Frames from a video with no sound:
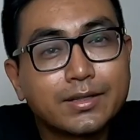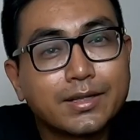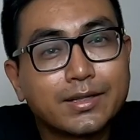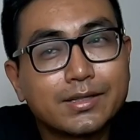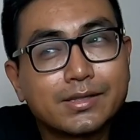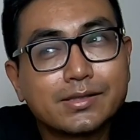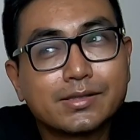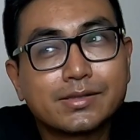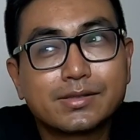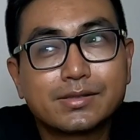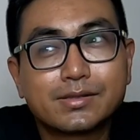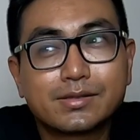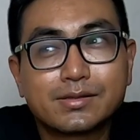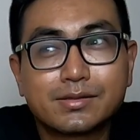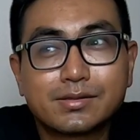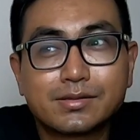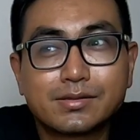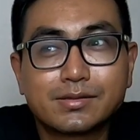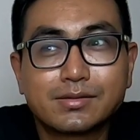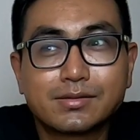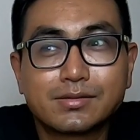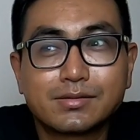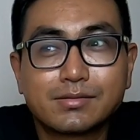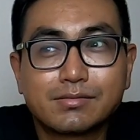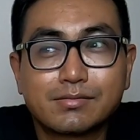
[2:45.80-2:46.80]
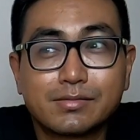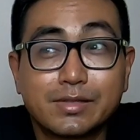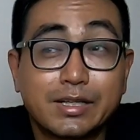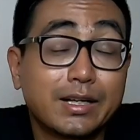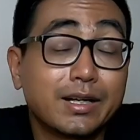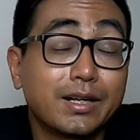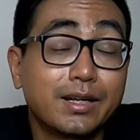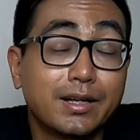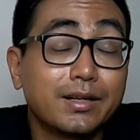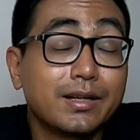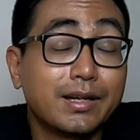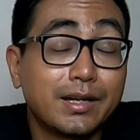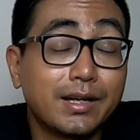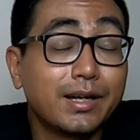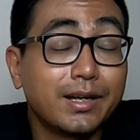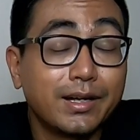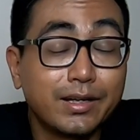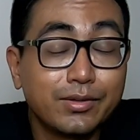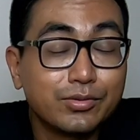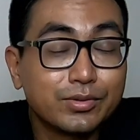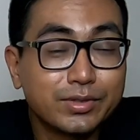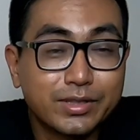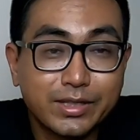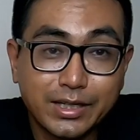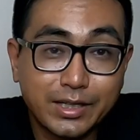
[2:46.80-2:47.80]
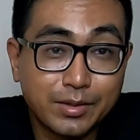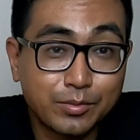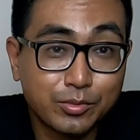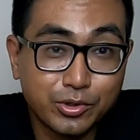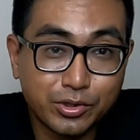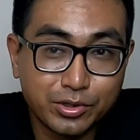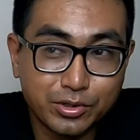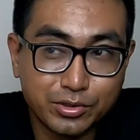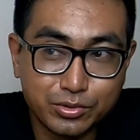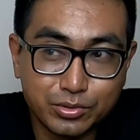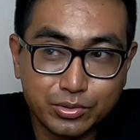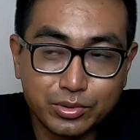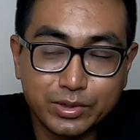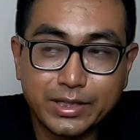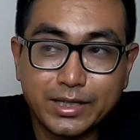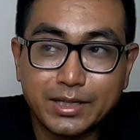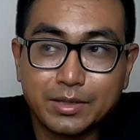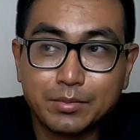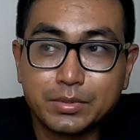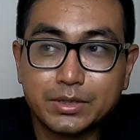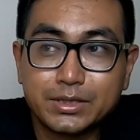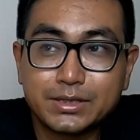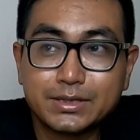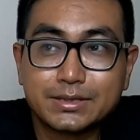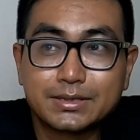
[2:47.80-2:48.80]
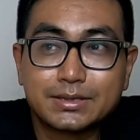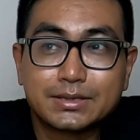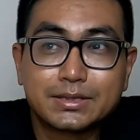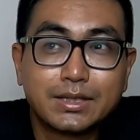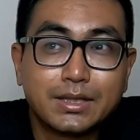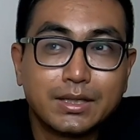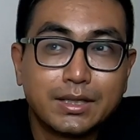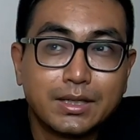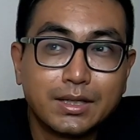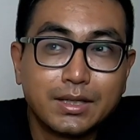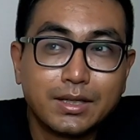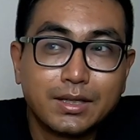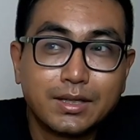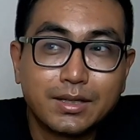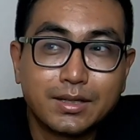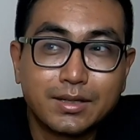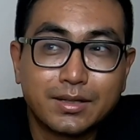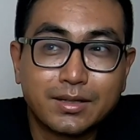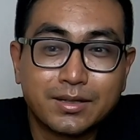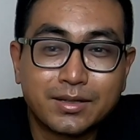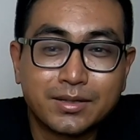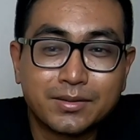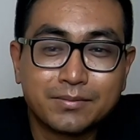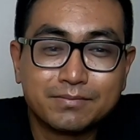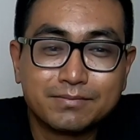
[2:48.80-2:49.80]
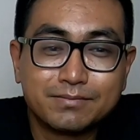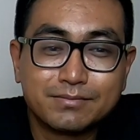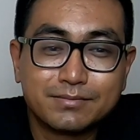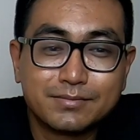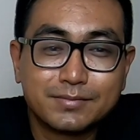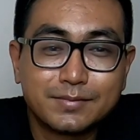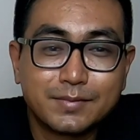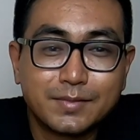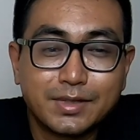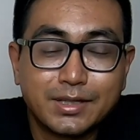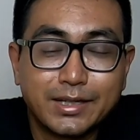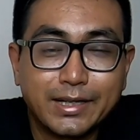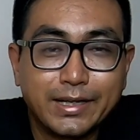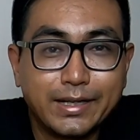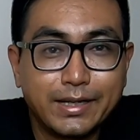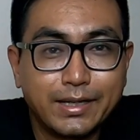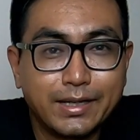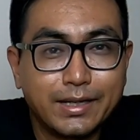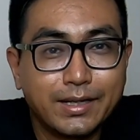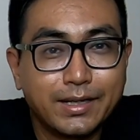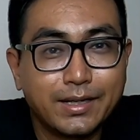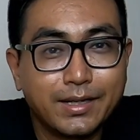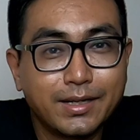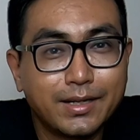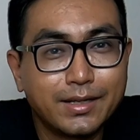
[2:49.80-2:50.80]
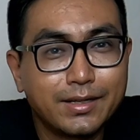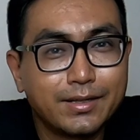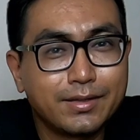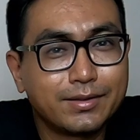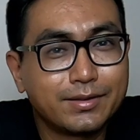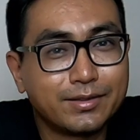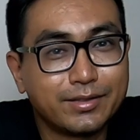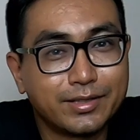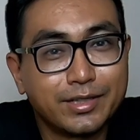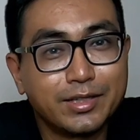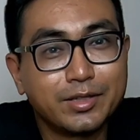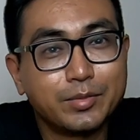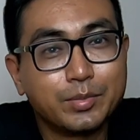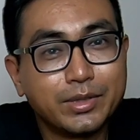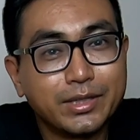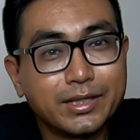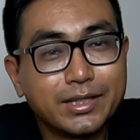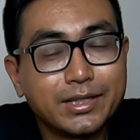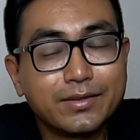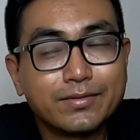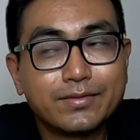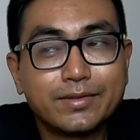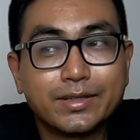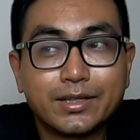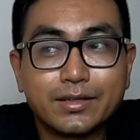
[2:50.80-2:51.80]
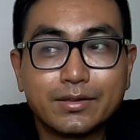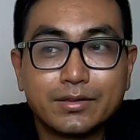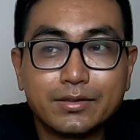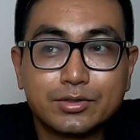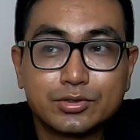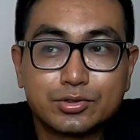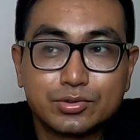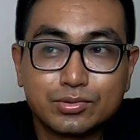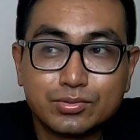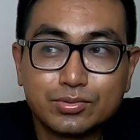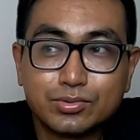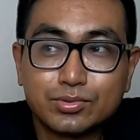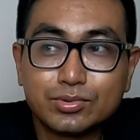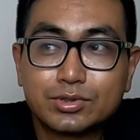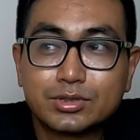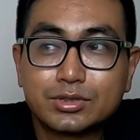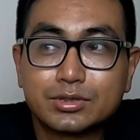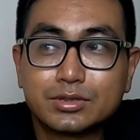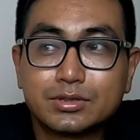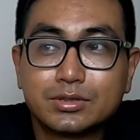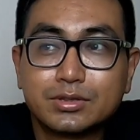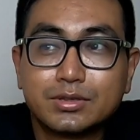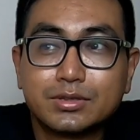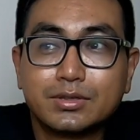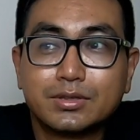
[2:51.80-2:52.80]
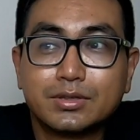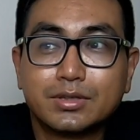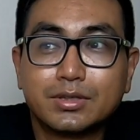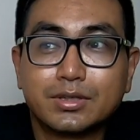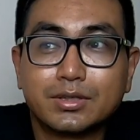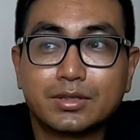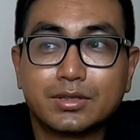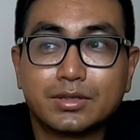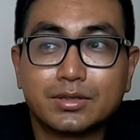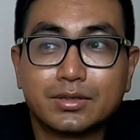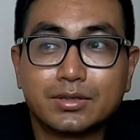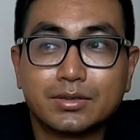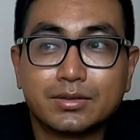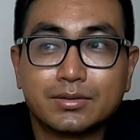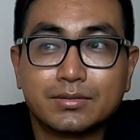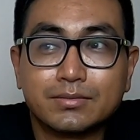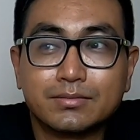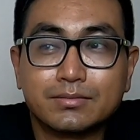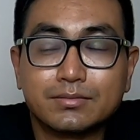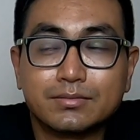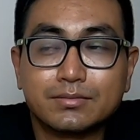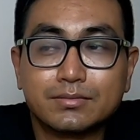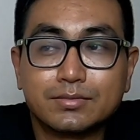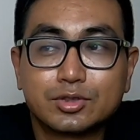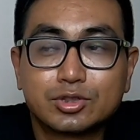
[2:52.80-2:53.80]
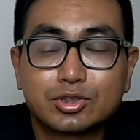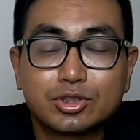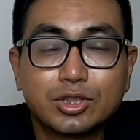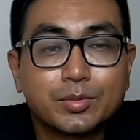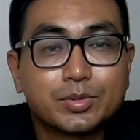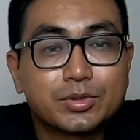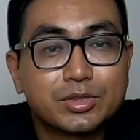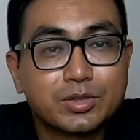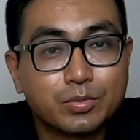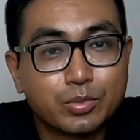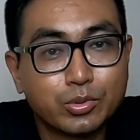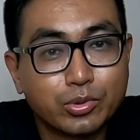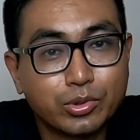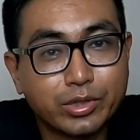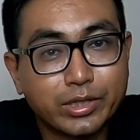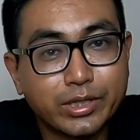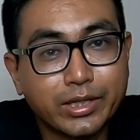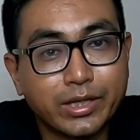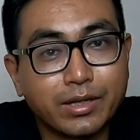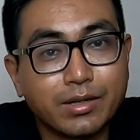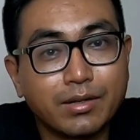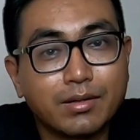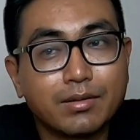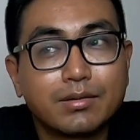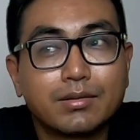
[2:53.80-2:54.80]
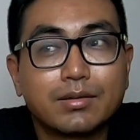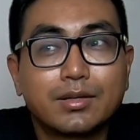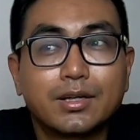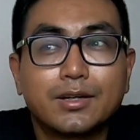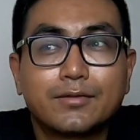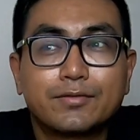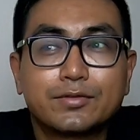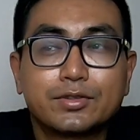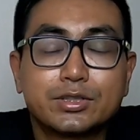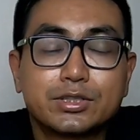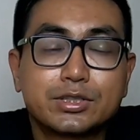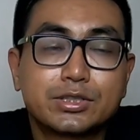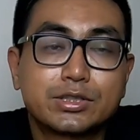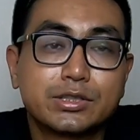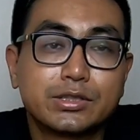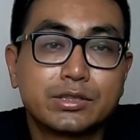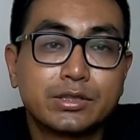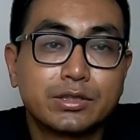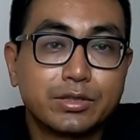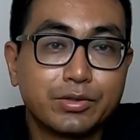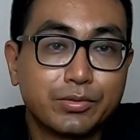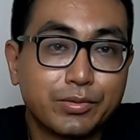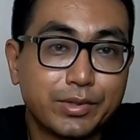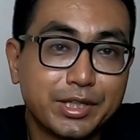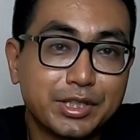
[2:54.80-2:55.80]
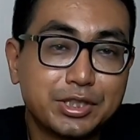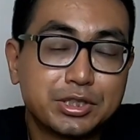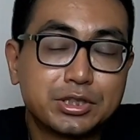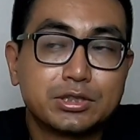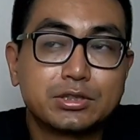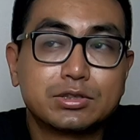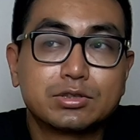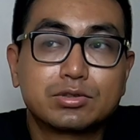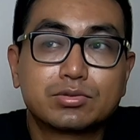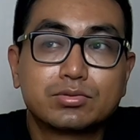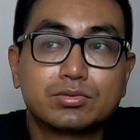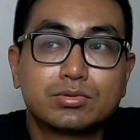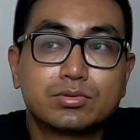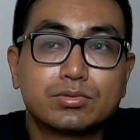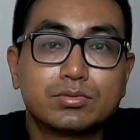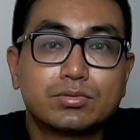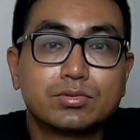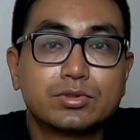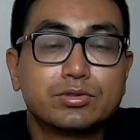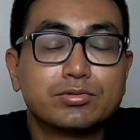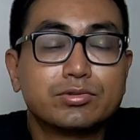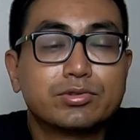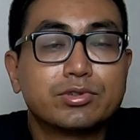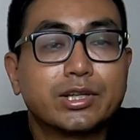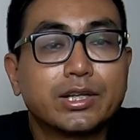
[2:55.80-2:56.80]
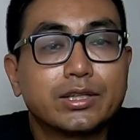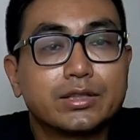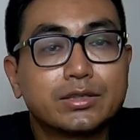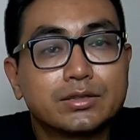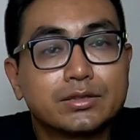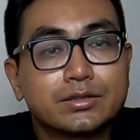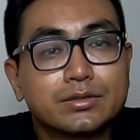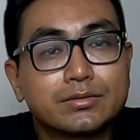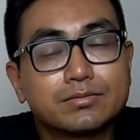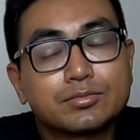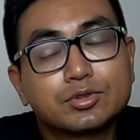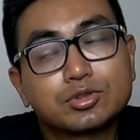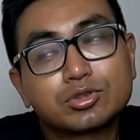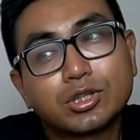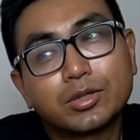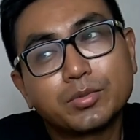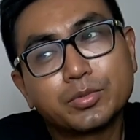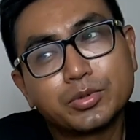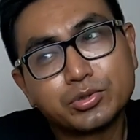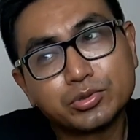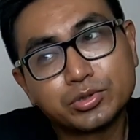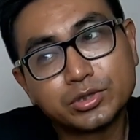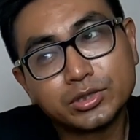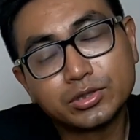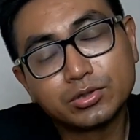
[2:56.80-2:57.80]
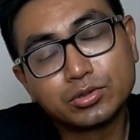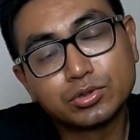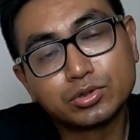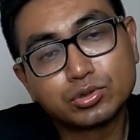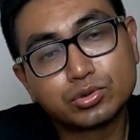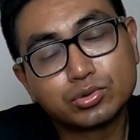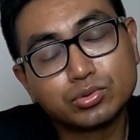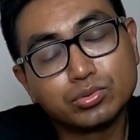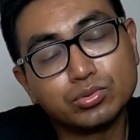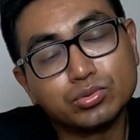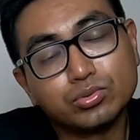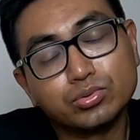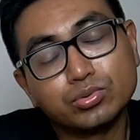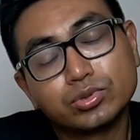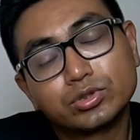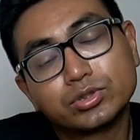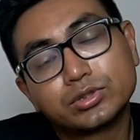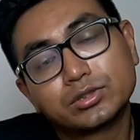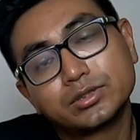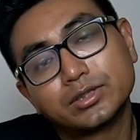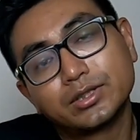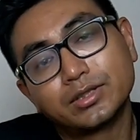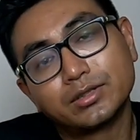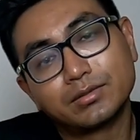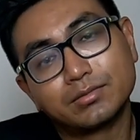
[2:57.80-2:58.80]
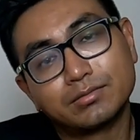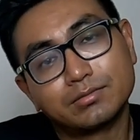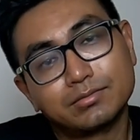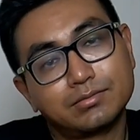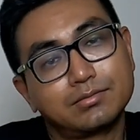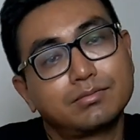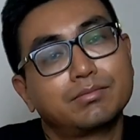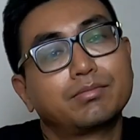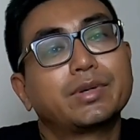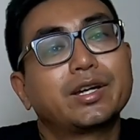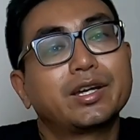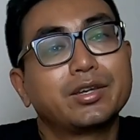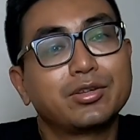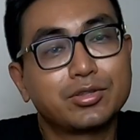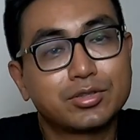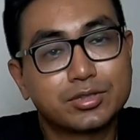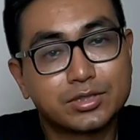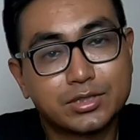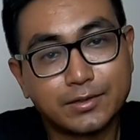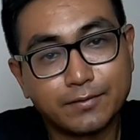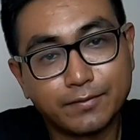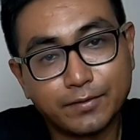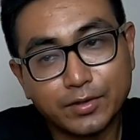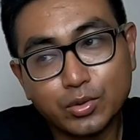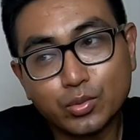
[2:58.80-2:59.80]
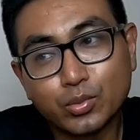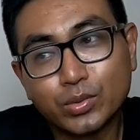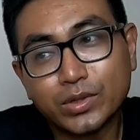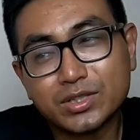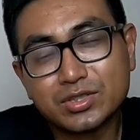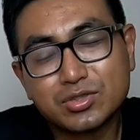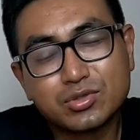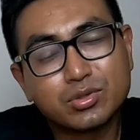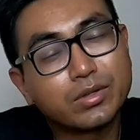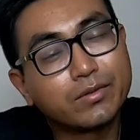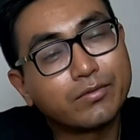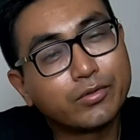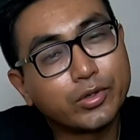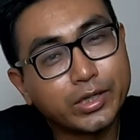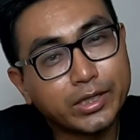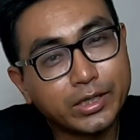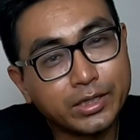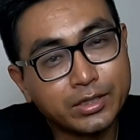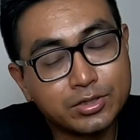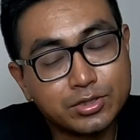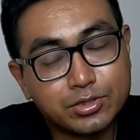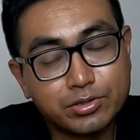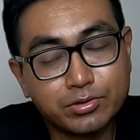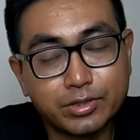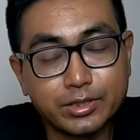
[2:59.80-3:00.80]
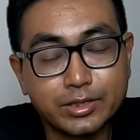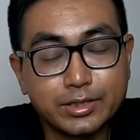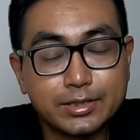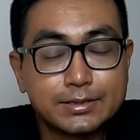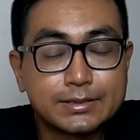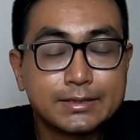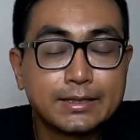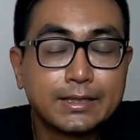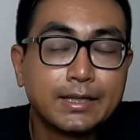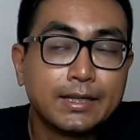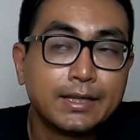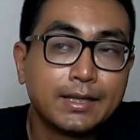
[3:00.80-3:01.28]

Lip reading: that is, I don't think I'm going to do that, because I really believe that the shoes stop supporting after a certain duration. So you'd rather stop using those shoes and buy yourself new ones to avoid injuries.